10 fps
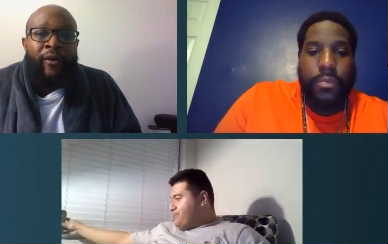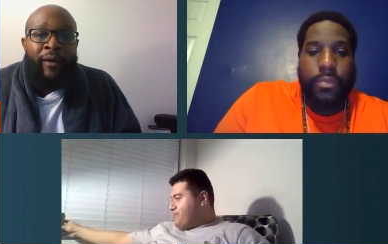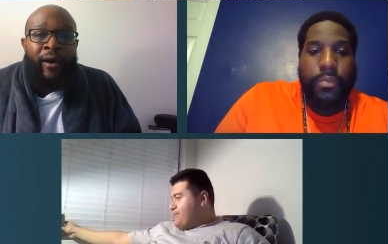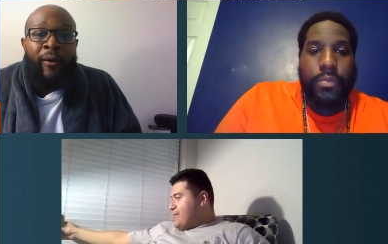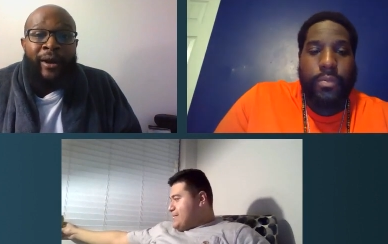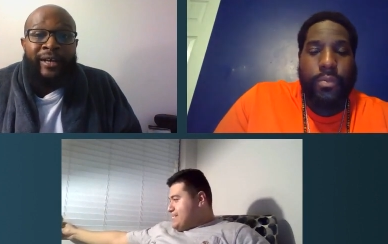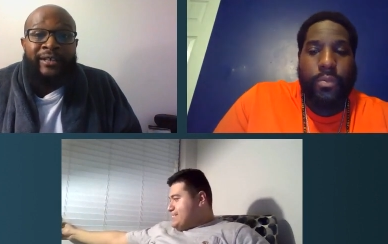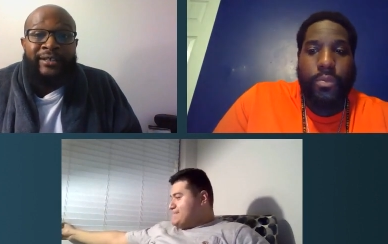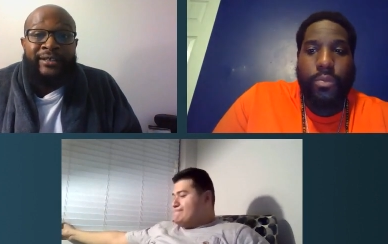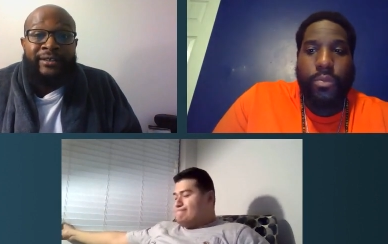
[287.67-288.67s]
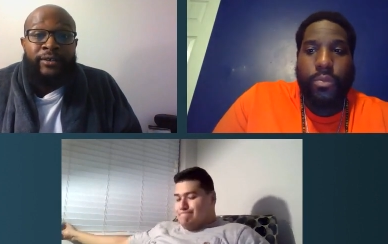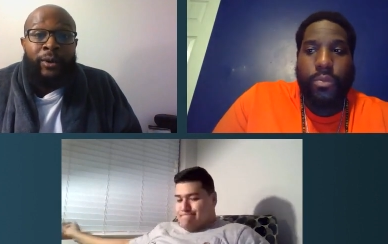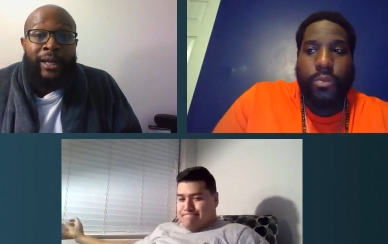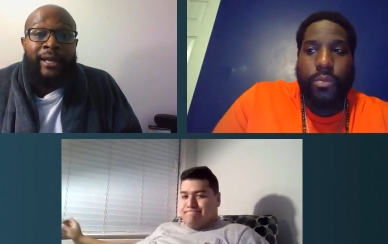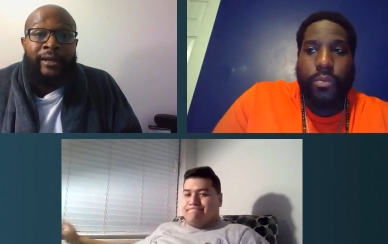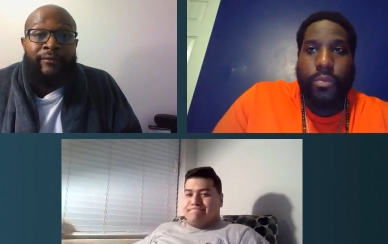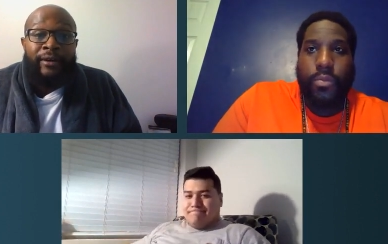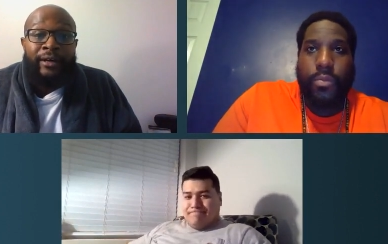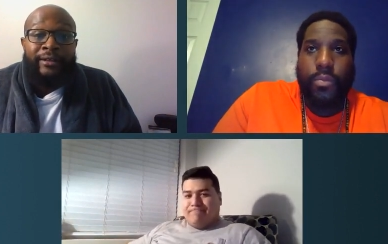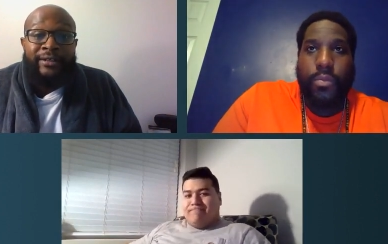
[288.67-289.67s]
Speaker 1: Guerrero is to a lot of
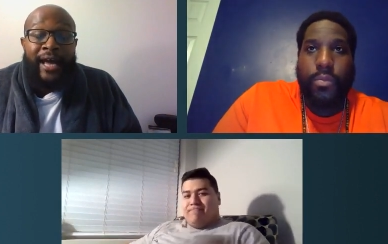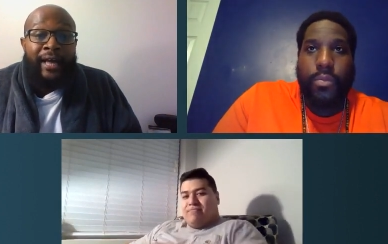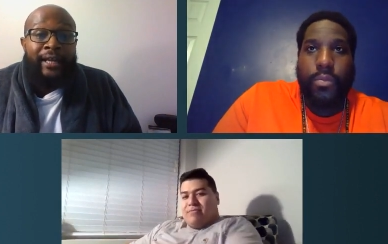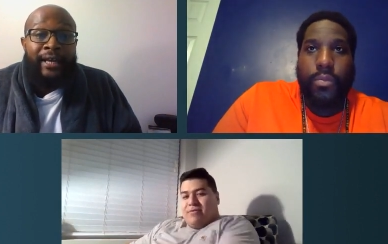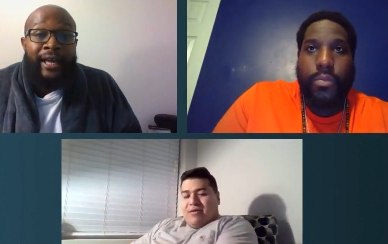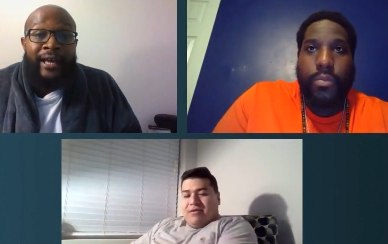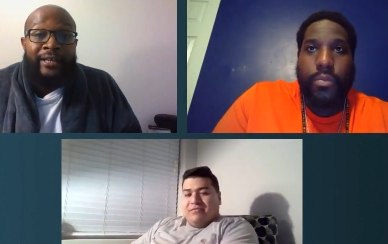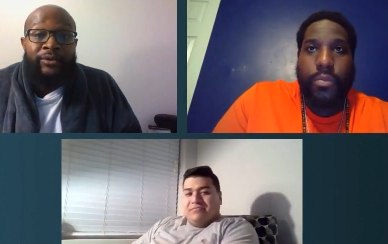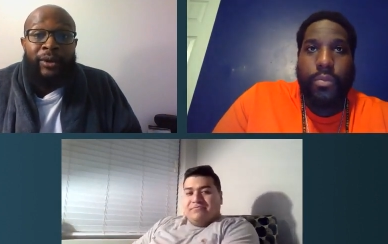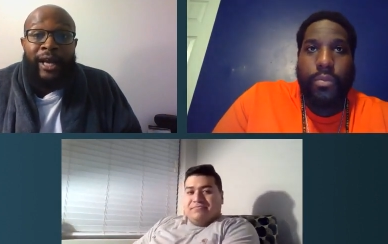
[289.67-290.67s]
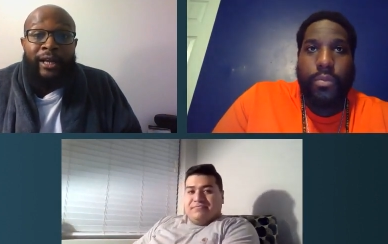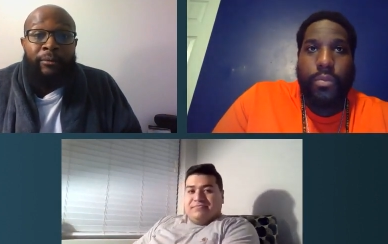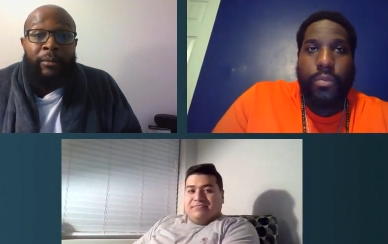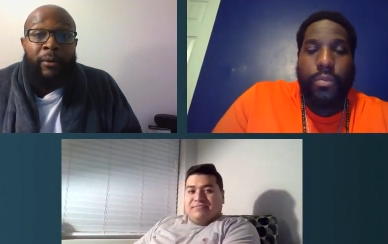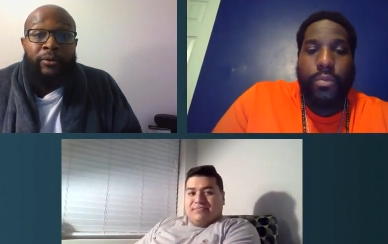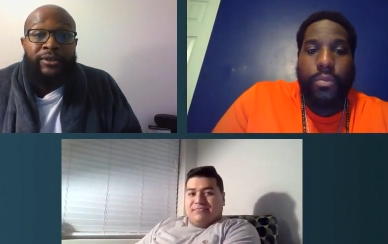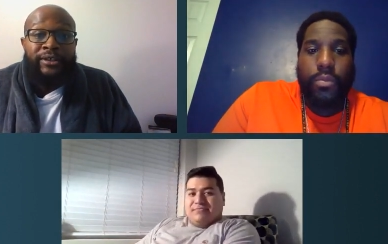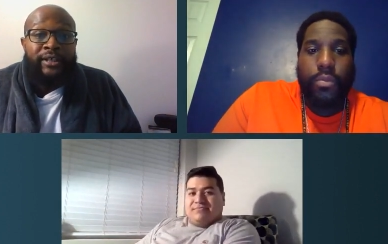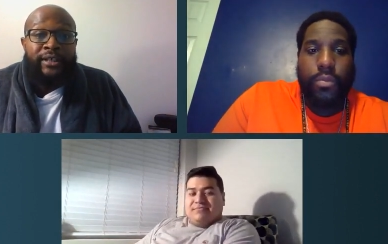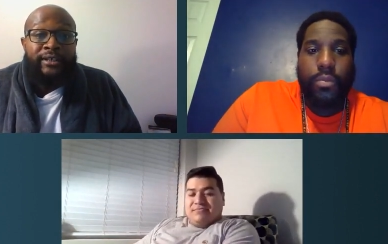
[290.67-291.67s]
uh, talent and to a lot of
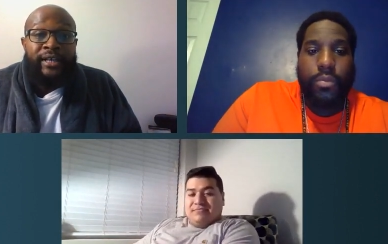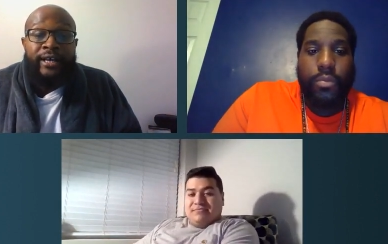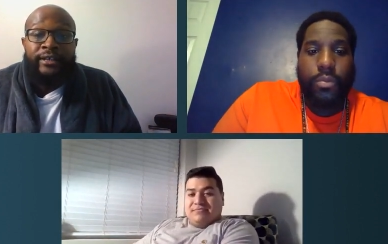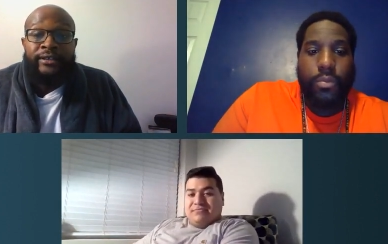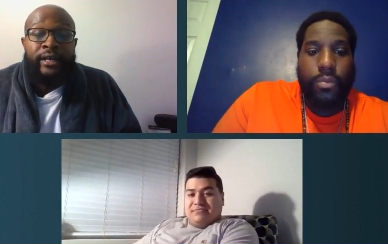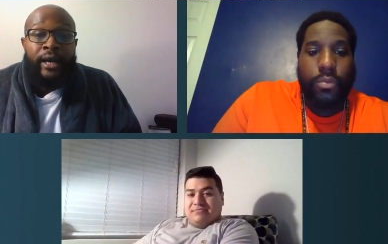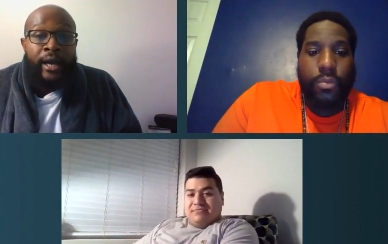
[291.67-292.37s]
promotions these days.